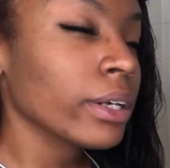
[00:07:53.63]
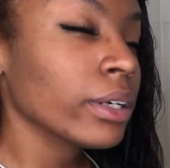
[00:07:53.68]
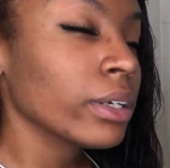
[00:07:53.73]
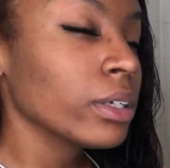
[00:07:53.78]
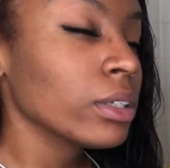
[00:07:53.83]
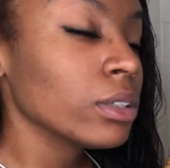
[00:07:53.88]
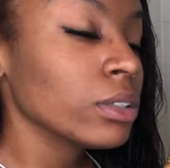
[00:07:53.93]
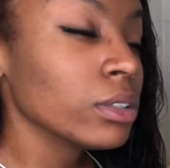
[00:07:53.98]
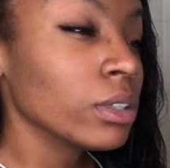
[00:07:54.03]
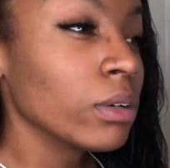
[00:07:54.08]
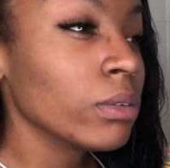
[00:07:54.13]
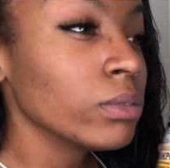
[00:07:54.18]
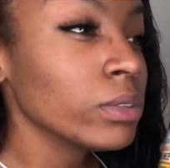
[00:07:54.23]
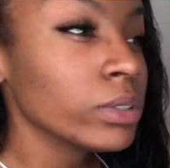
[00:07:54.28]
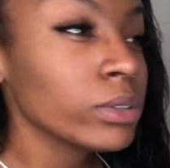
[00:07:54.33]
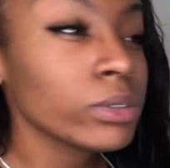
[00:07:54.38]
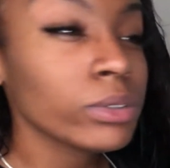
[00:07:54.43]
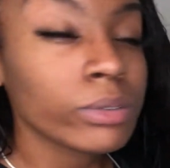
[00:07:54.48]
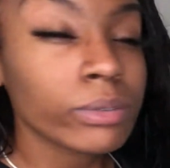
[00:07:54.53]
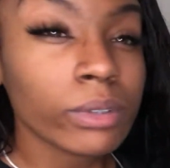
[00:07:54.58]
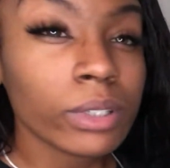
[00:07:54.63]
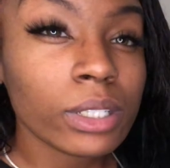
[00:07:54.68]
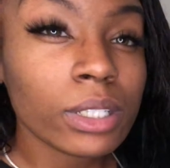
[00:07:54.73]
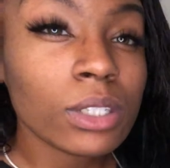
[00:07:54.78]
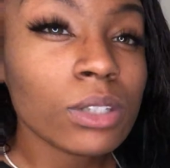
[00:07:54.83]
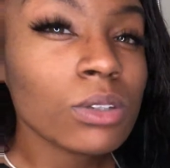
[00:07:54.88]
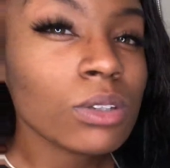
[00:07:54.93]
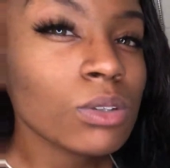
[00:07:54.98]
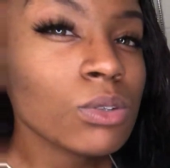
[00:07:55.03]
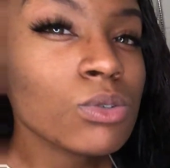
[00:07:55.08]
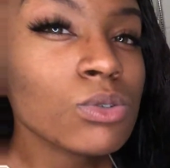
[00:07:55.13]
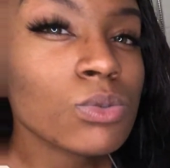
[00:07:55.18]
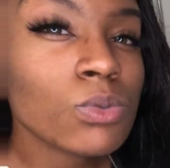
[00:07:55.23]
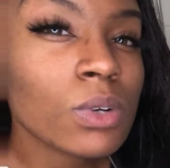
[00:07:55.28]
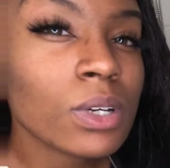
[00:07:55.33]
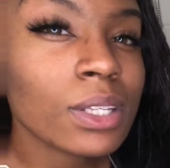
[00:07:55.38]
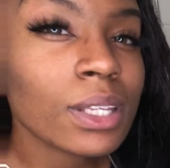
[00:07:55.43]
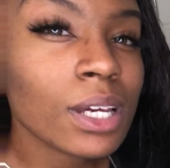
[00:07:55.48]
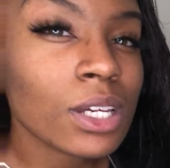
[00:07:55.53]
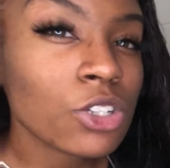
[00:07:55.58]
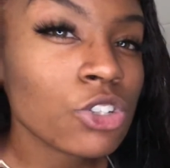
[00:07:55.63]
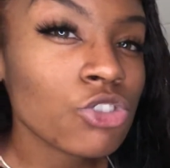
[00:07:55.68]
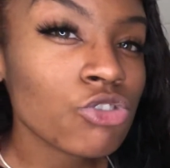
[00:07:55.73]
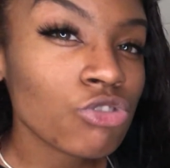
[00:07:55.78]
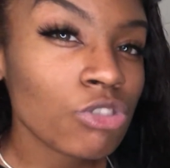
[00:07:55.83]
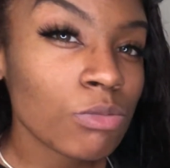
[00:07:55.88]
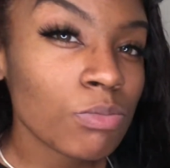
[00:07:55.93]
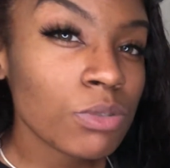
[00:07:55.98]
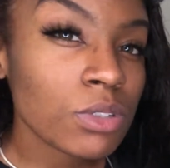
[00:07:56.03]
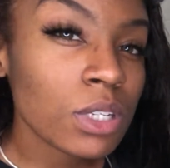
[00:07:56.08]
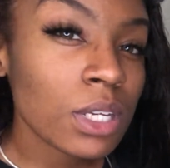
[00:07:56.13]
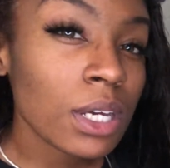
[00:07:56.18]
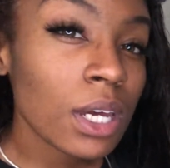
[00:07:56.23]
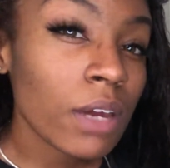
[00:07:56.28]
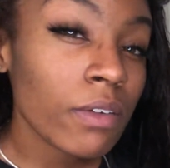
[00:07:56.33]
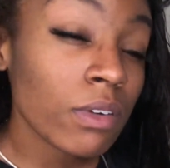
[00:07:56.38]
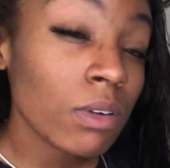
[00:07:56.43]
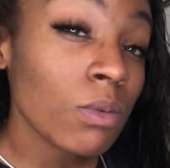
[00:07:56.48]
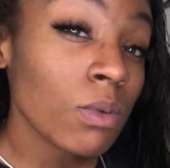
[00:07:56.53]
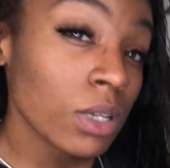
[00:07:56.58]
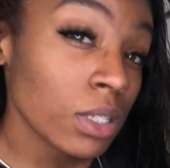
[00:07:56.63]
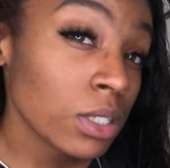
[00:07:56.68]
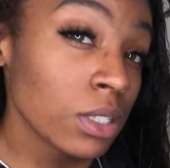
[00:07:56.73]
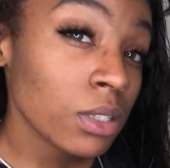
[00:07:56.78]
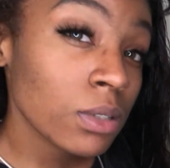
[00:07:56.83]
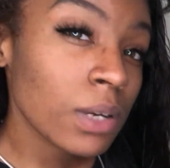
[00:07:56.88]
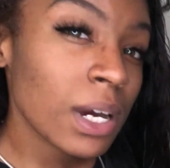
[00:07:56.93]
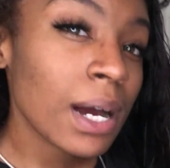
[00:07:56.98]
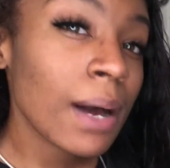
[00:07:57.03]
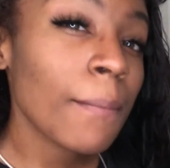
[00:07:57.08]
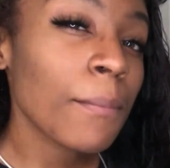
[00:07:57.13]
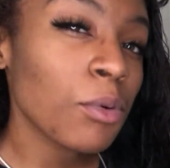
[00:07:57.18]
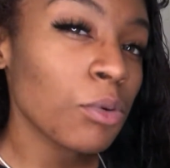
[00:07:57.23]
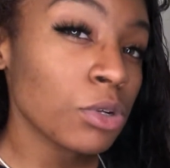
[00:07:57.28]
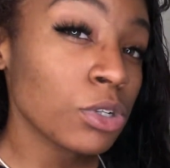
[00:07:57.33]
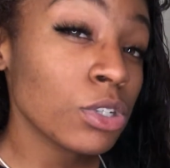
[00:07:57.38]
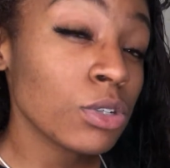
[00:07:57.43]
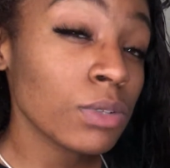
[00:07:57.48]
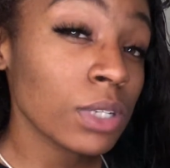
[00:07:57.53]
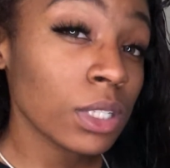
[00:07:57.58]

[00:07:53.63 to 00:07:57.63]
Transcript: Like, don't use one. You use one that strips it every once in a while,